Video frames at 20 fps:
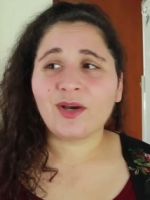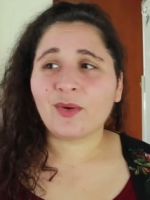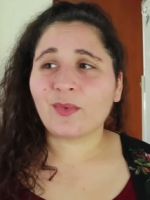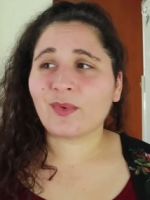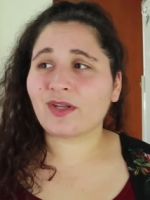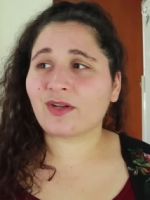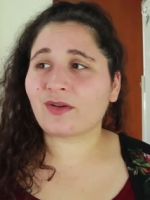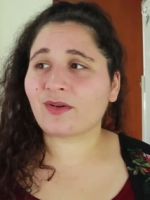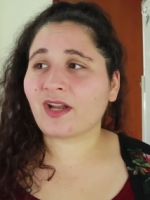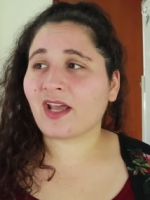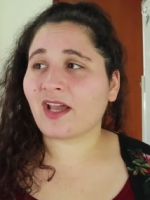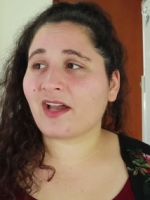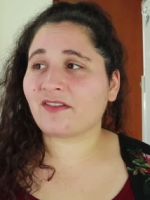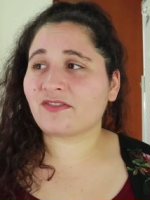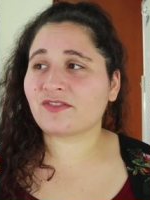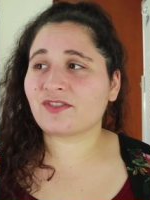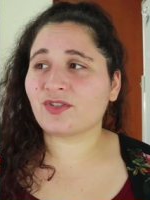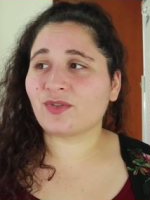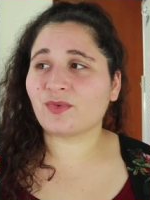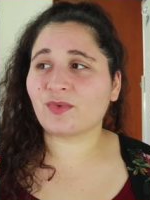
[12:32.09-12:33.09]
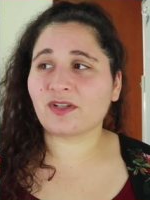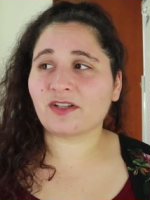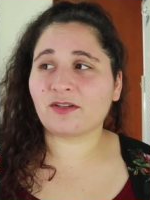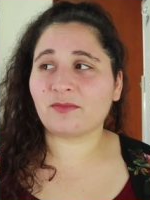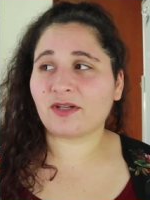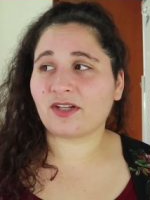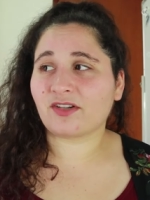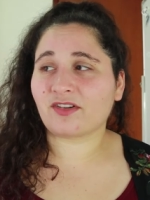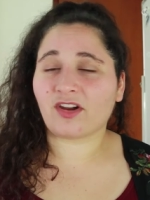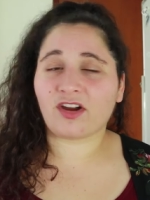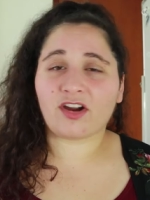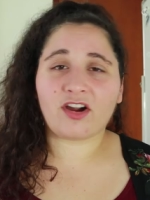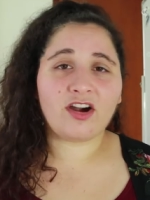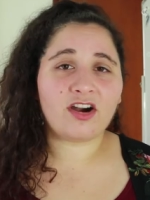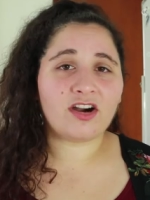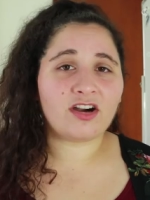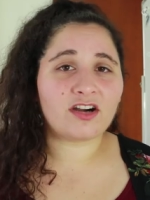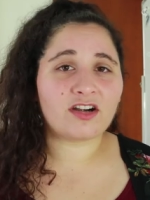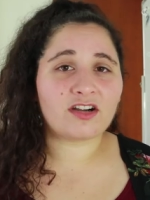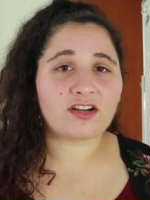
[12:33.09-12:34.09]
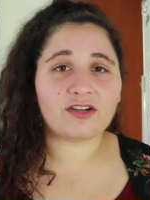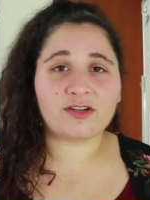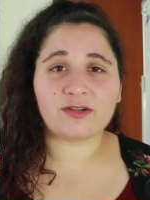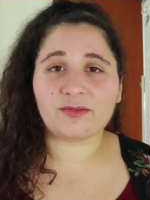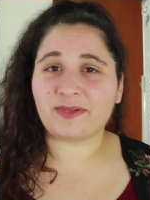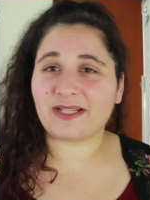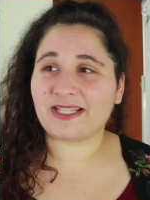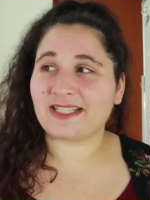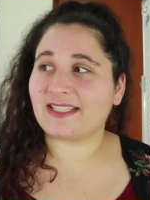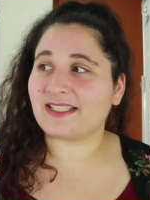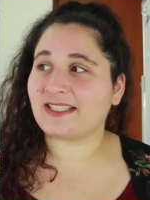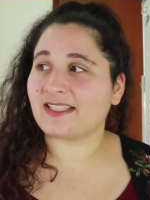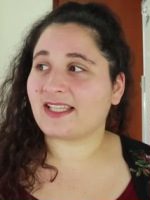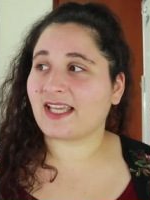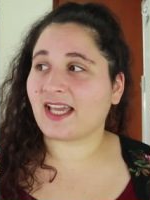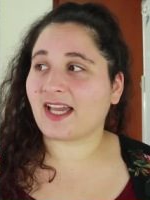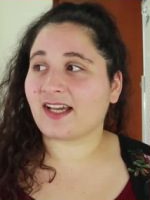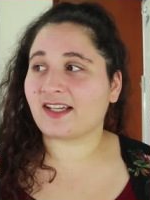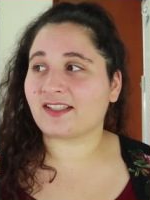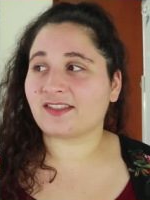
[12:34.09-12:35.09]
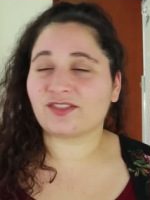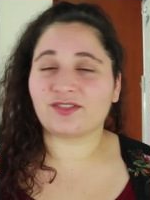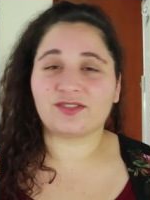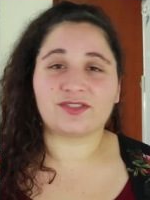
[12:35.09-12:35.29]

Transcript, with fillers: We don't have to worry about our car or buying gas